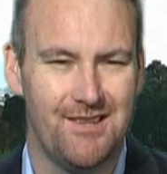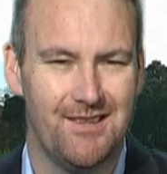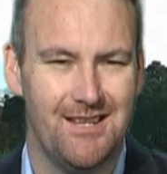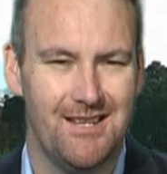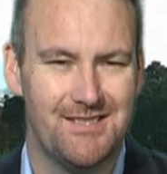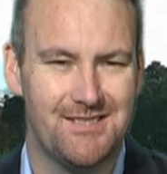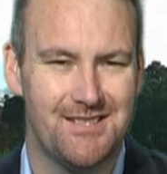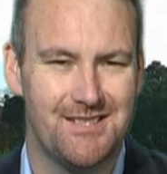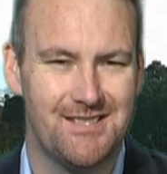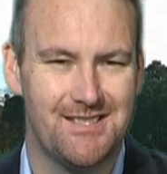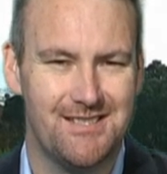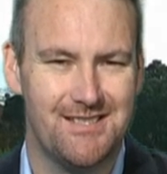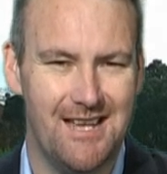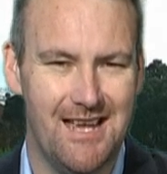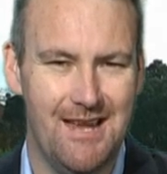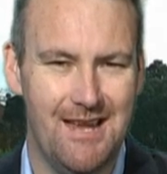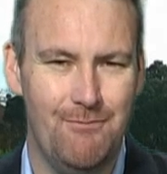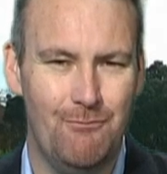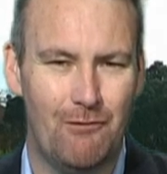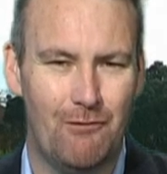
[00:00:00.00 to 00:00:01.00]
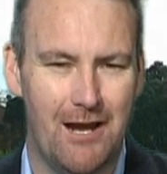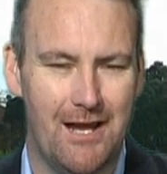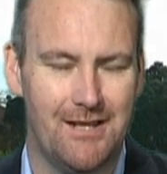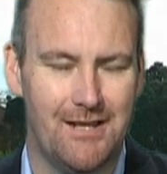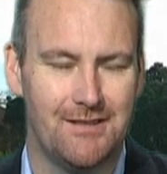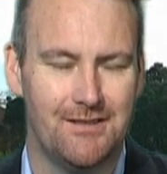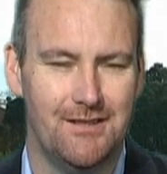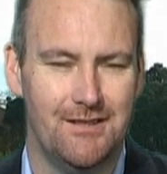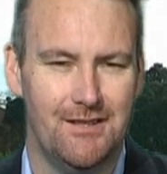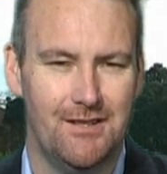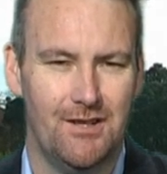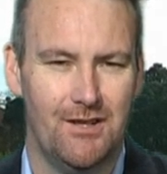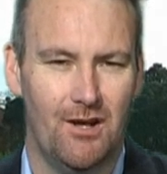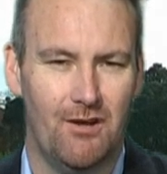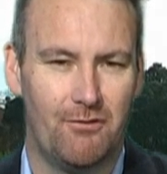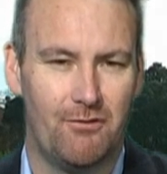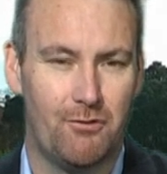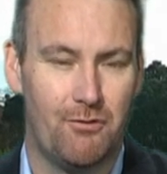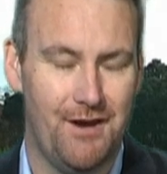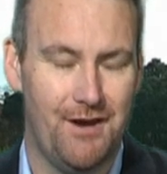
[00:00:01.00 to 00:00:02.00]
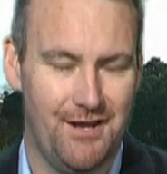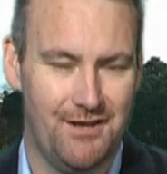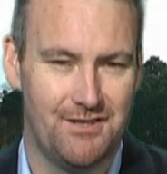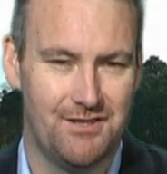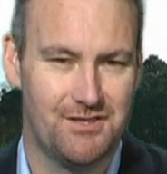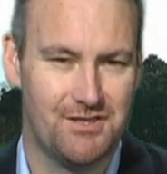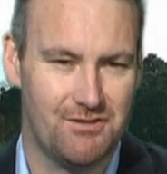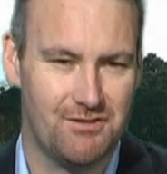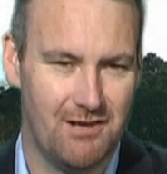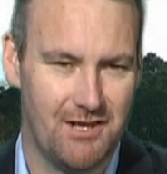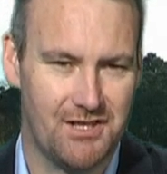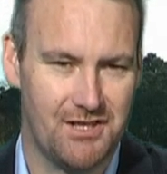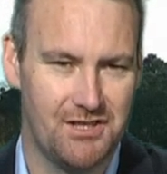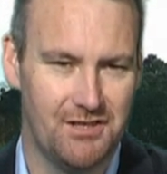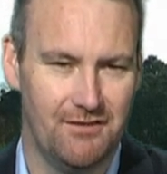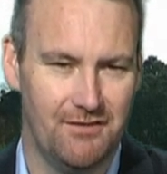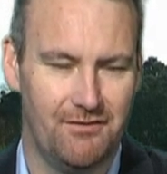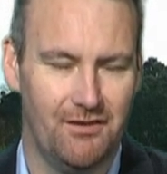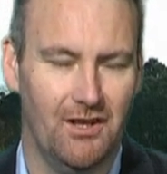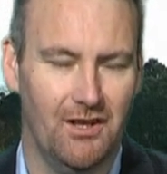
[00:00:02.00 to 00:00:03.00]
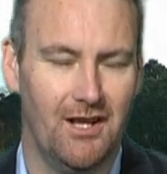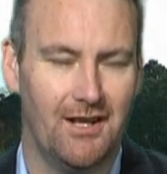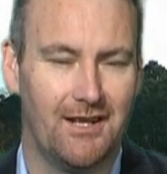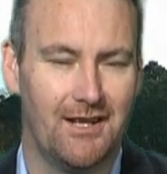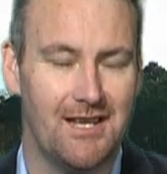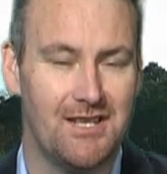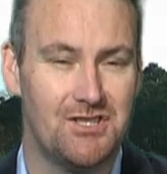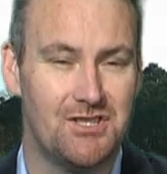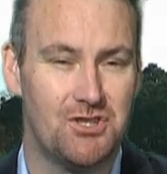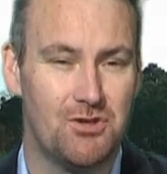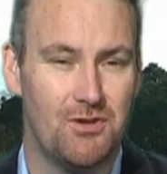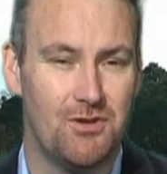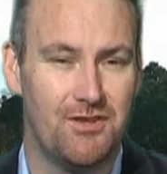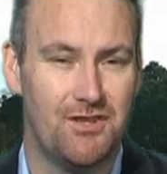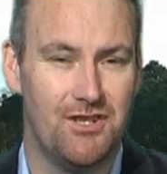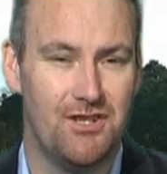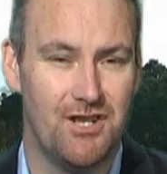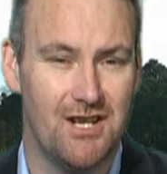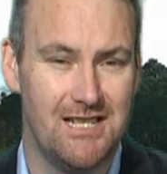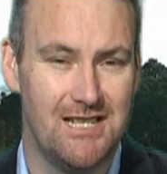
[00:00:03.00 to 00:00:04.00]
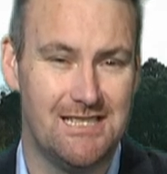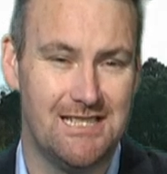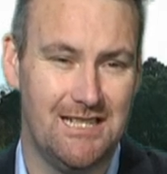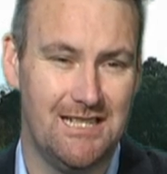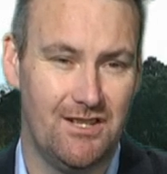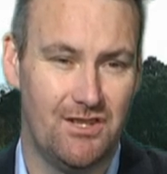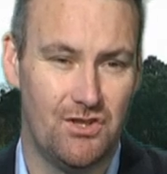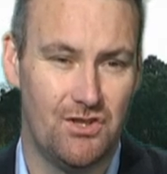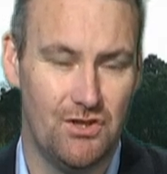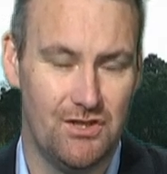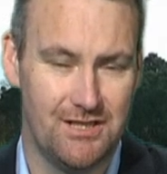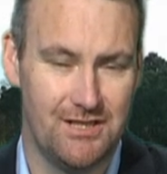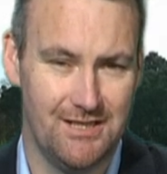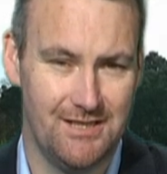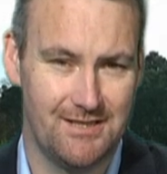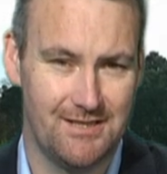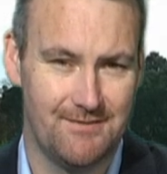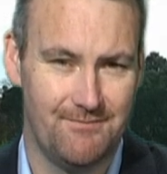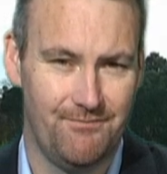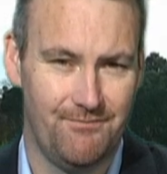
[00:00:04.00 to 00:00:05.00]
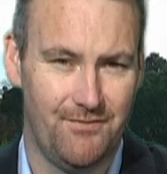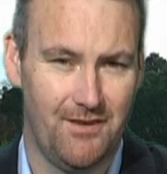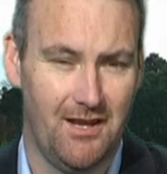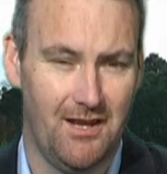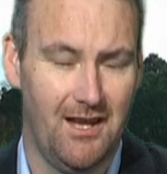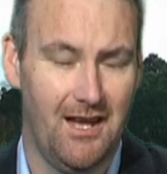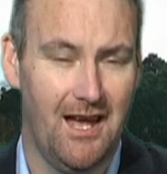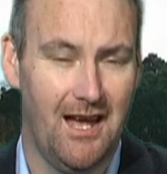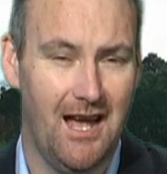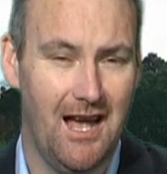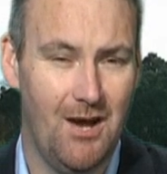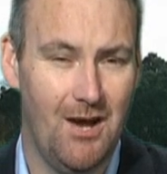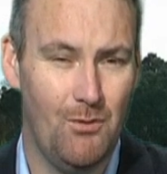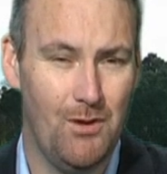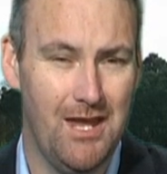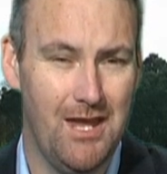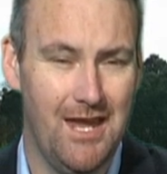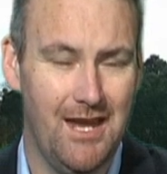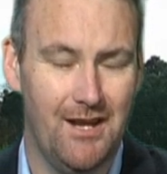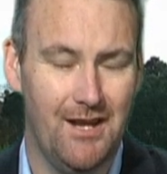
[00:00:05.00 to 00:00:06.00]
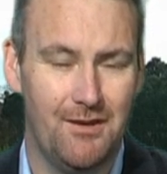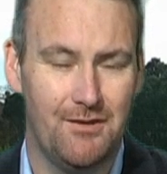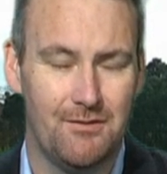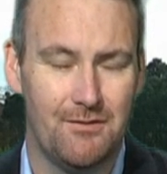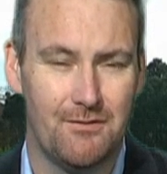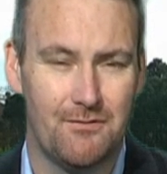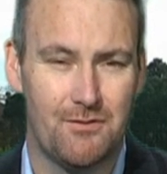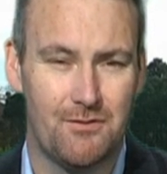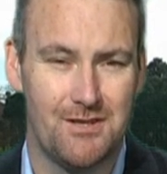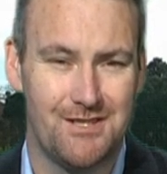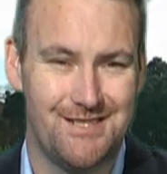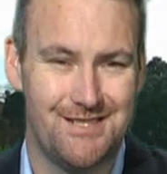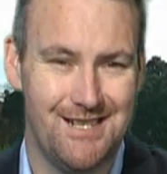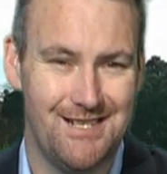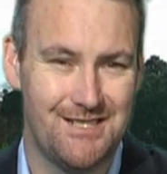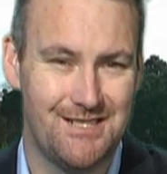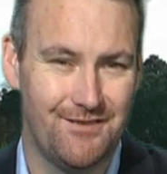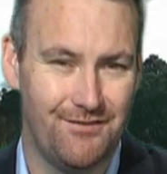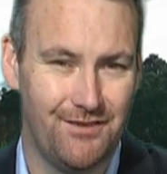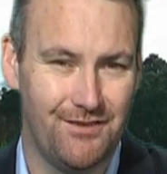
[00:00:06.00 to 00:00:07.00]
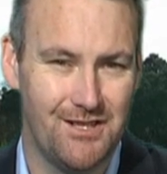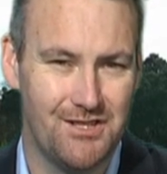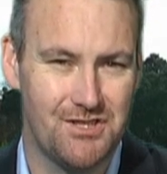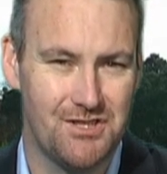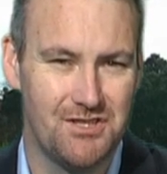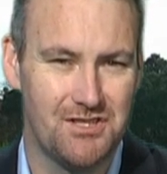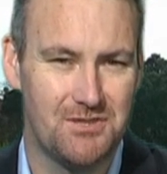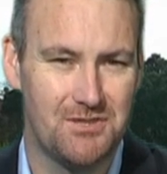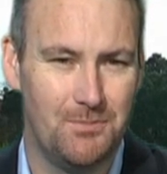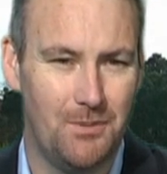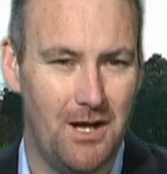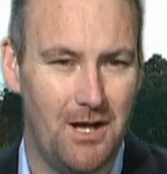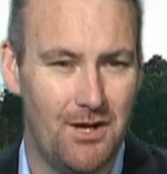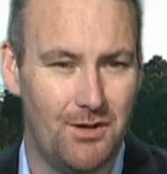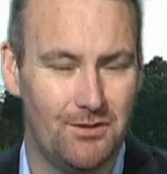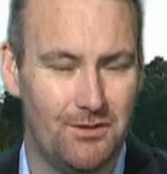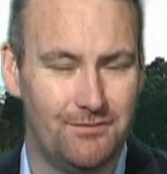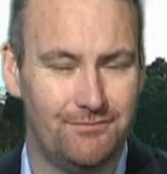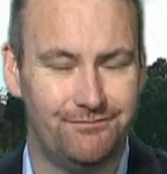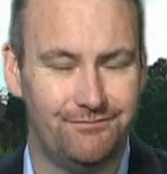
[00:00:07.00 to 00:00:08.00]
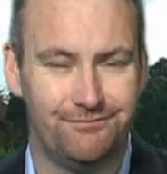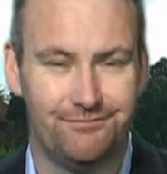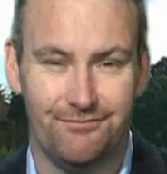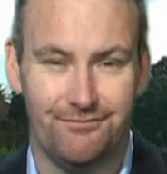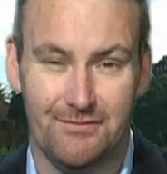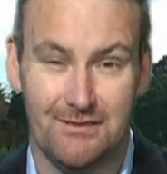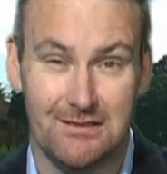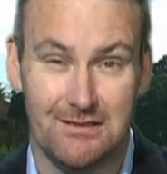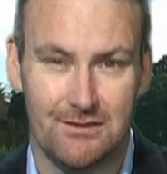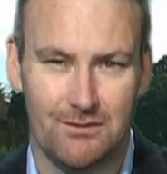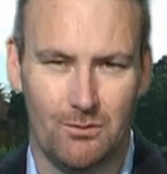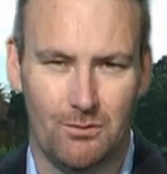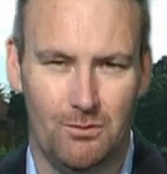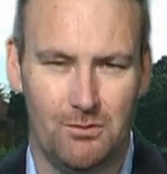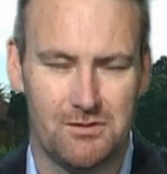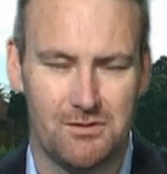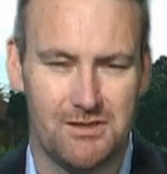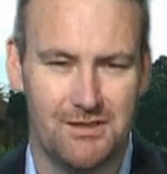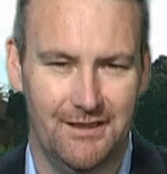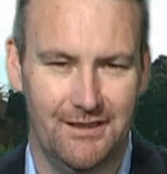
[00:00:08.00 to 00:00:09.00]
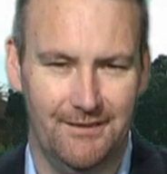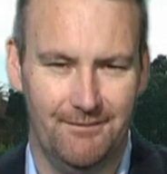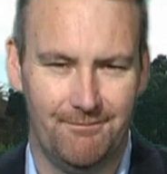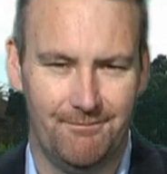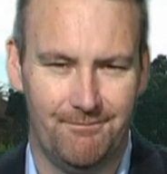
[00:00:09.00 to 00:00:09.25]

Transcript: That's the same rate of credit destruction, if you like, as during the 1930s. Are we headed for a debt deflation spiral? We'll see.